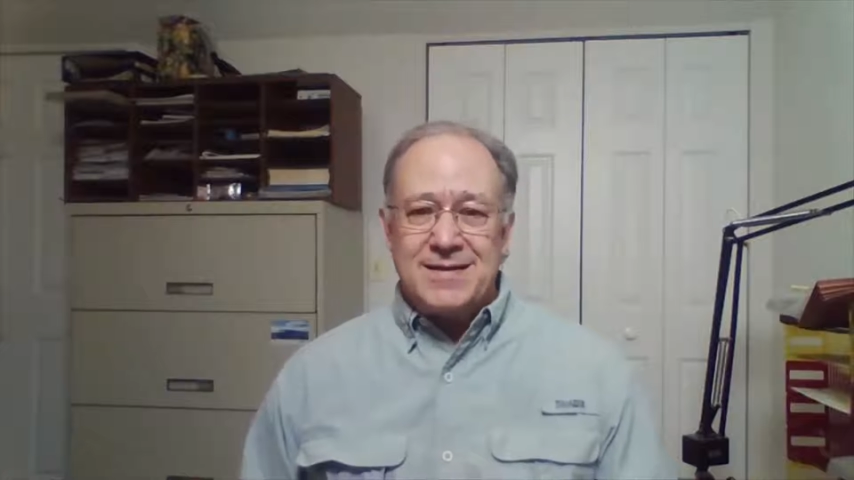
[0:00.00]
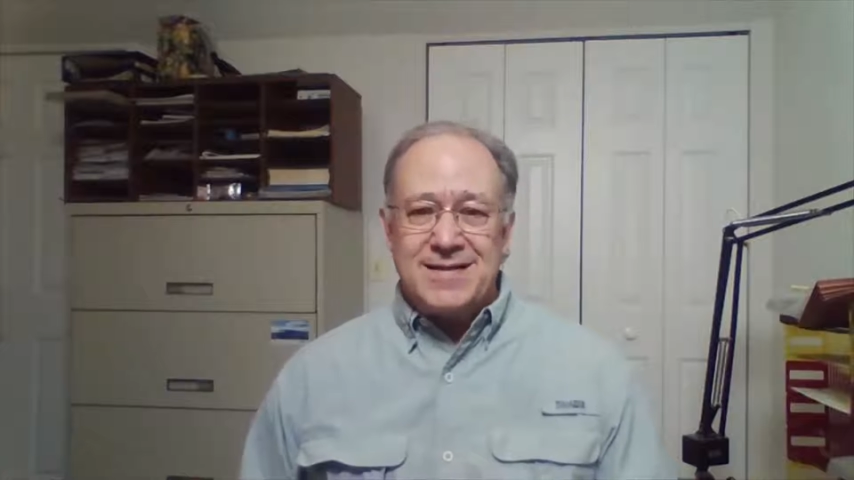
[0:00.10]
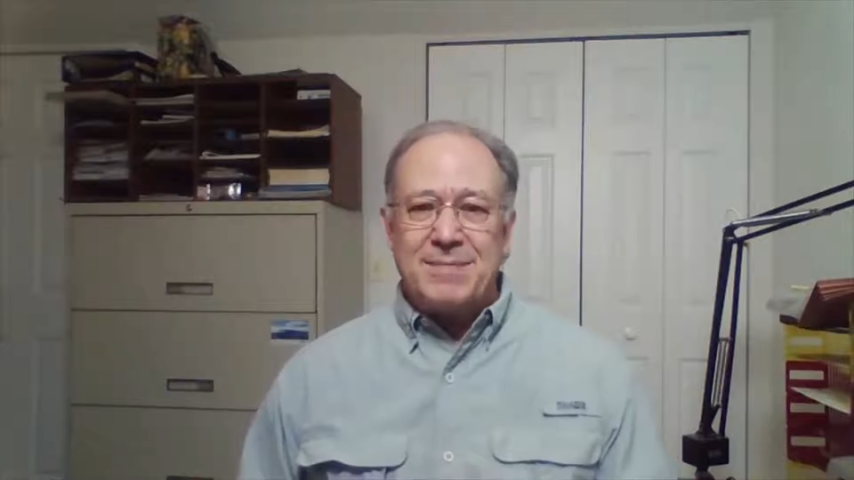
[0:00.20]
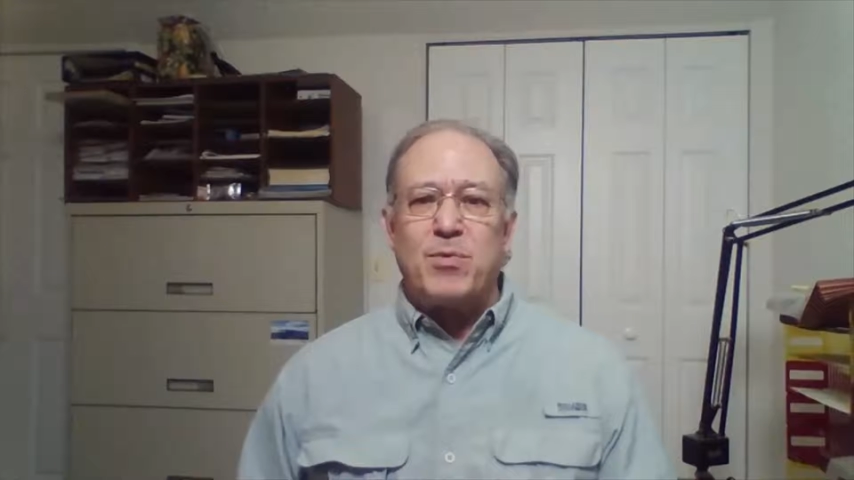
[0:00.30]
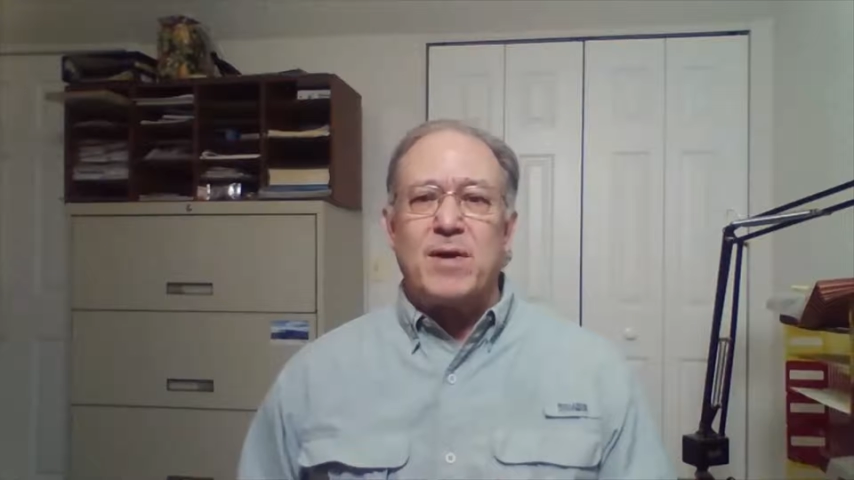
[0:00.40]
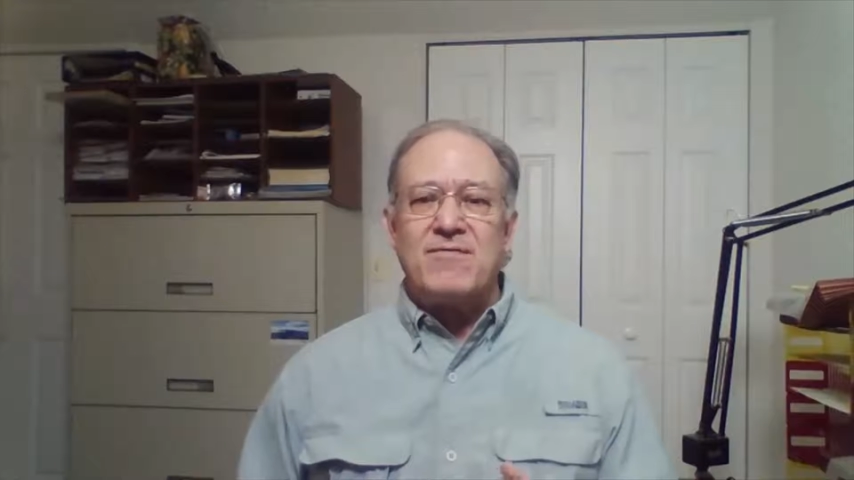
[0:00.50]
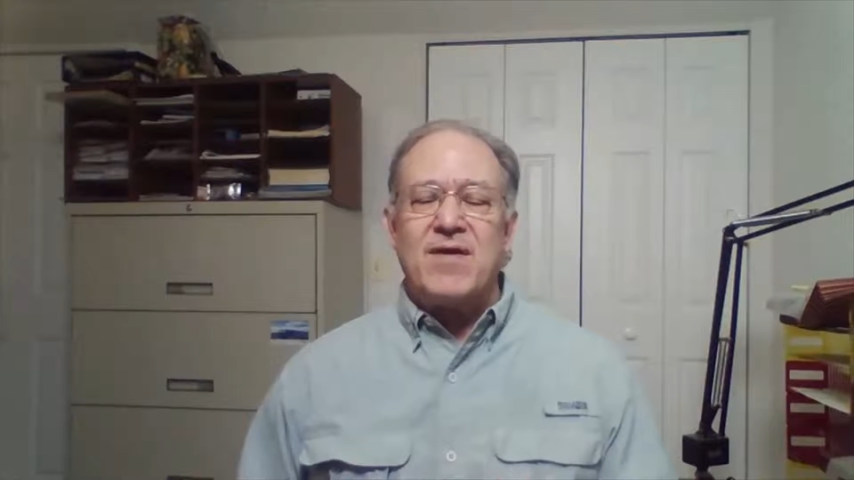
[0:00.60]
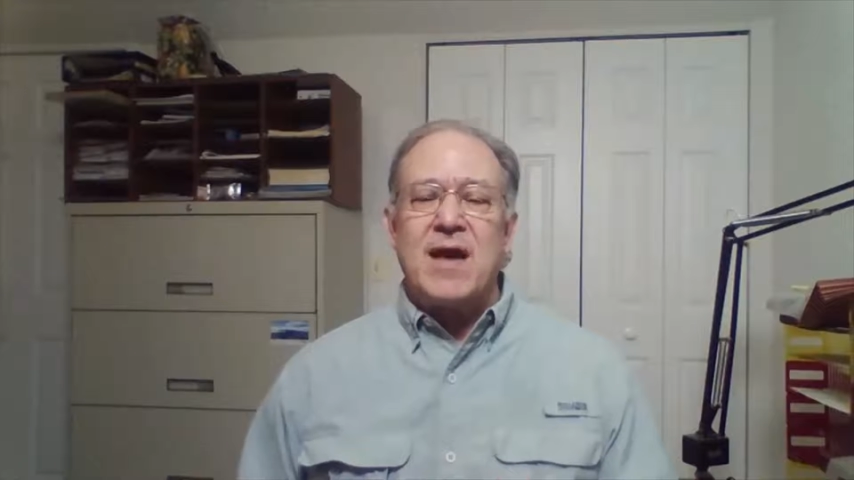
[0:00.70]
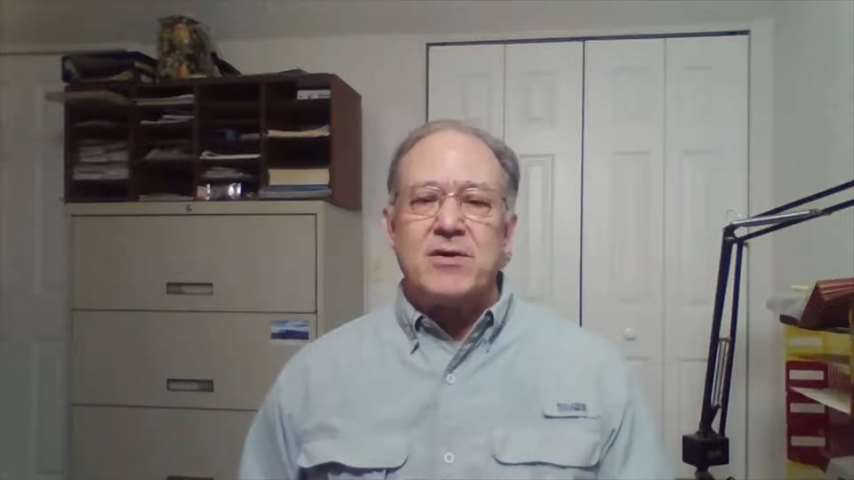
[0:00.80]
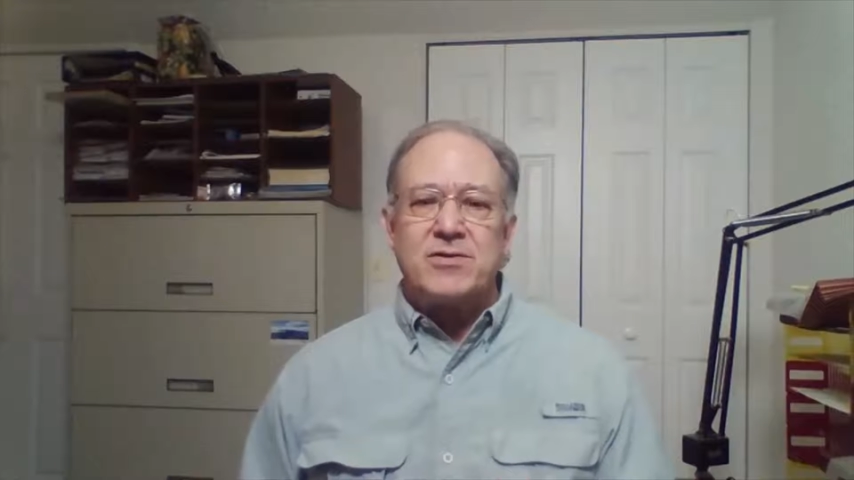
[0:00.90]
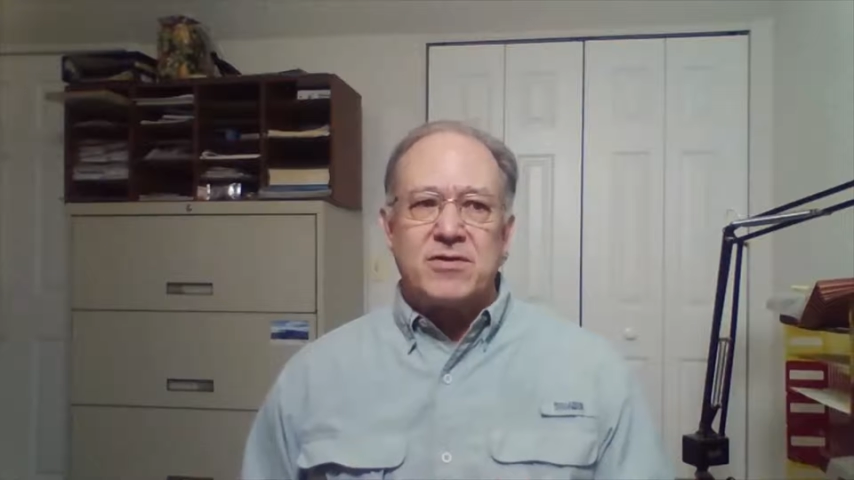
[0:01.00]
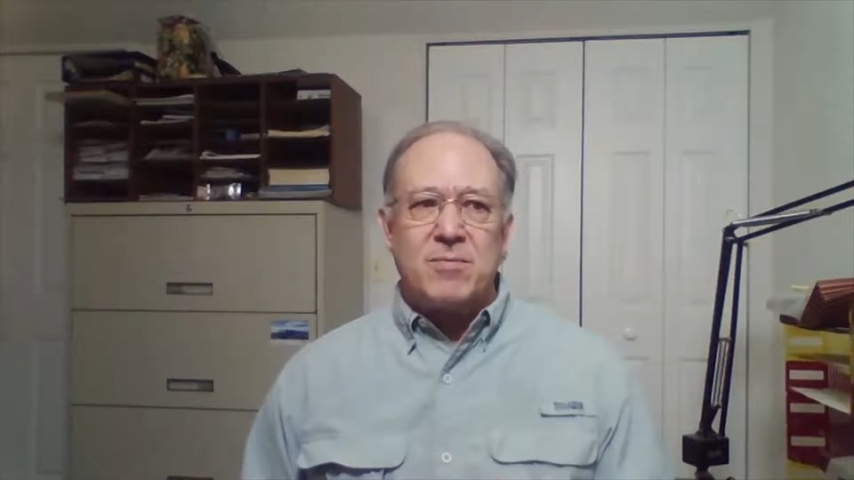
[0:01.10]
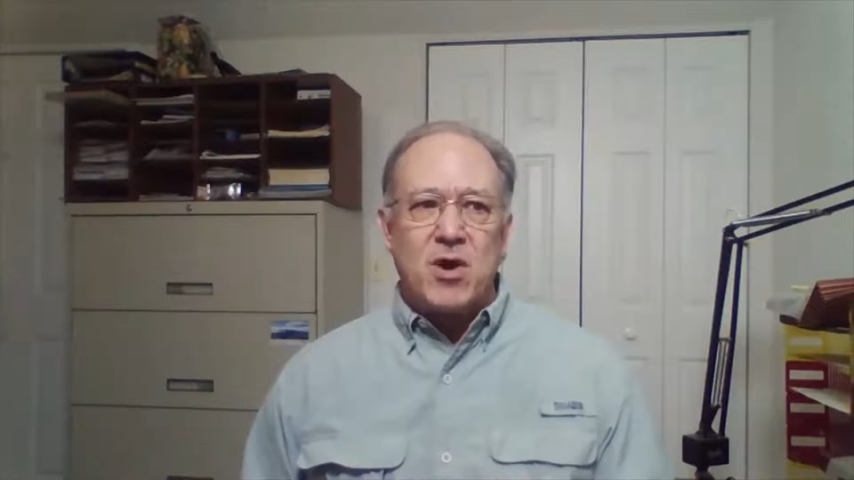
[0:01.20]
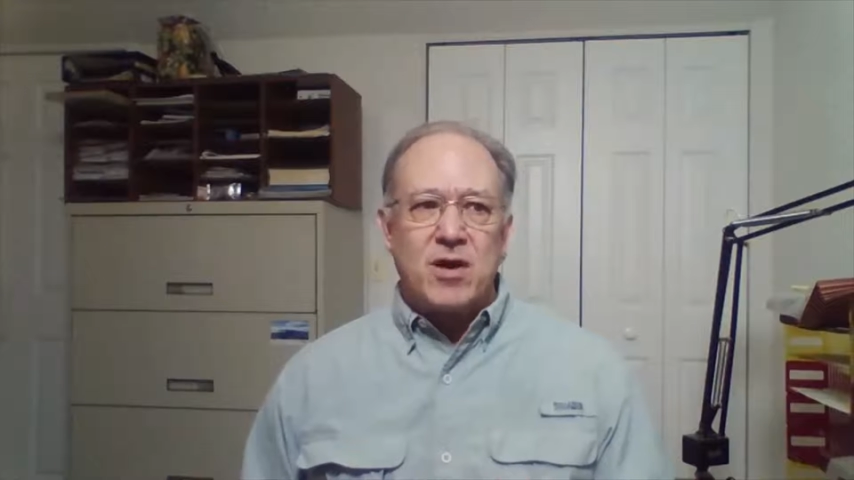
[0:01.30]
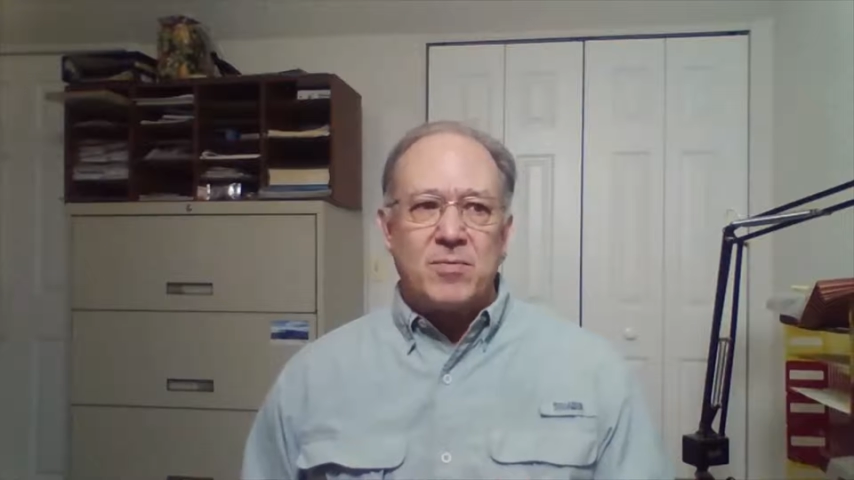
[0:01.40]
that bring value to the
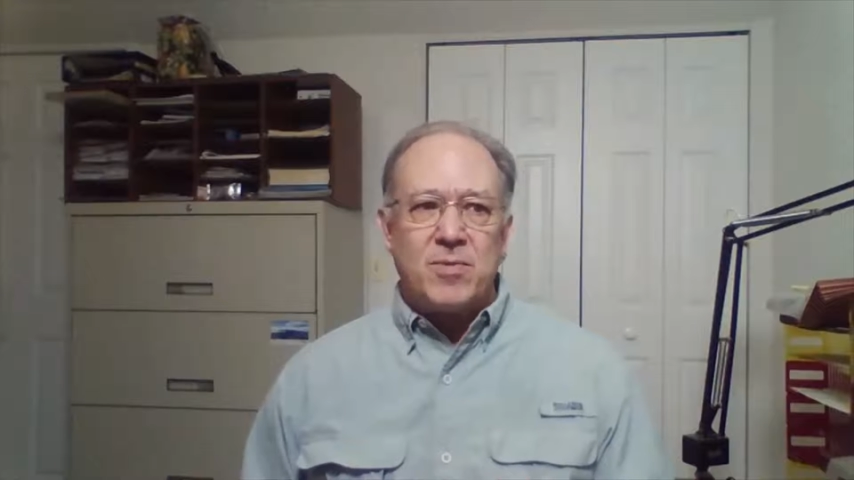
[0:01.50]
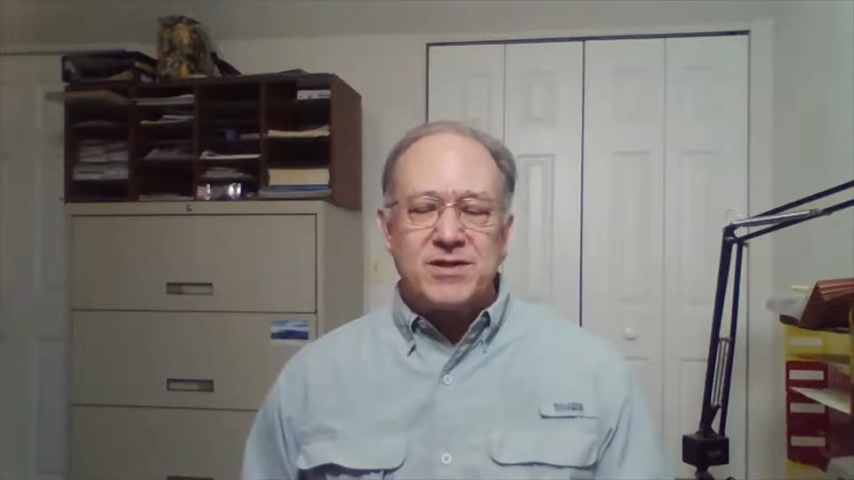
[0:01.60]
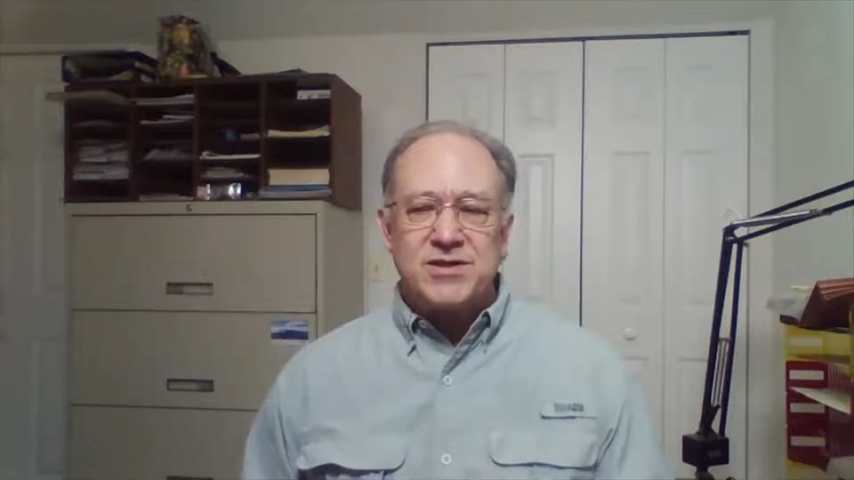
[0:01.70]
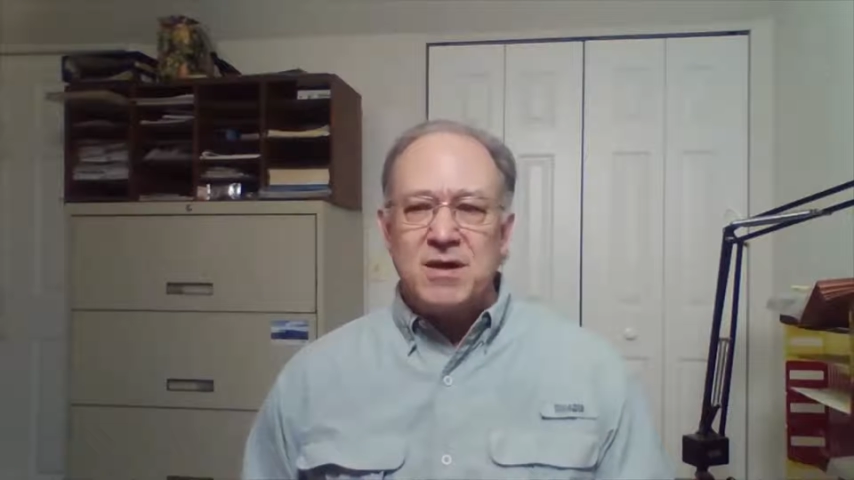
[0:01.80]
marketplace.